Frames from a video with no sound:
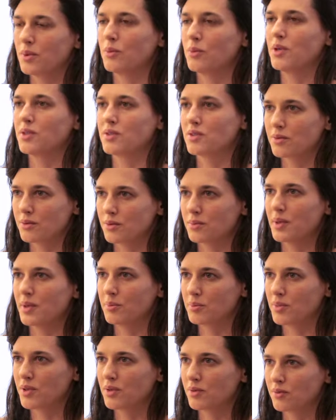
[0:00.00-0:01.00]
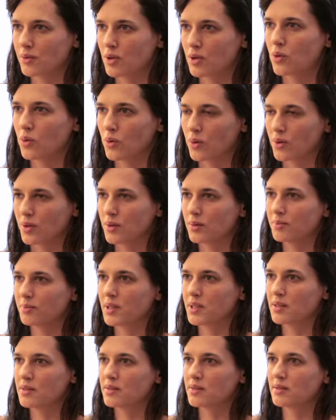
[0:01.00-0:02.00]
want to remember and record,
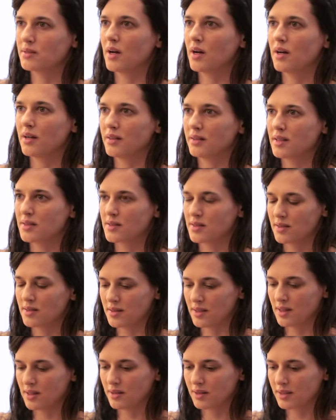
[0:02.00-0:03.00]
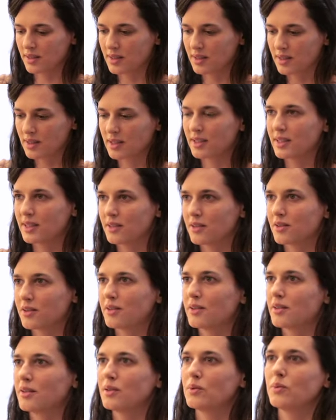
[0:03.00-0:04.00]
but it's not necessarily
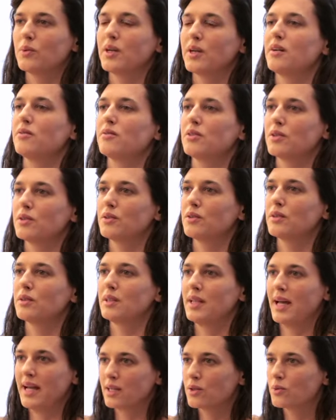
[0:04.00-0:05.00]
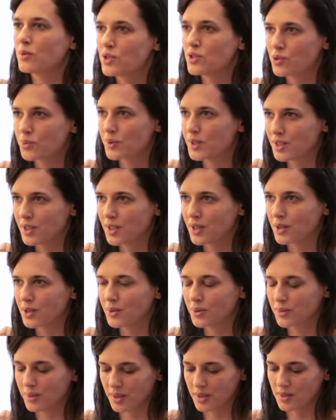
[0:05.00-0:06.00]
clear in whatever language we
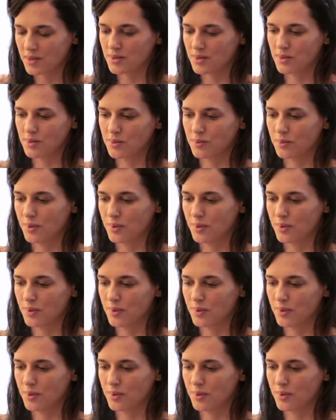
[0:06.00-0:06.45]
know and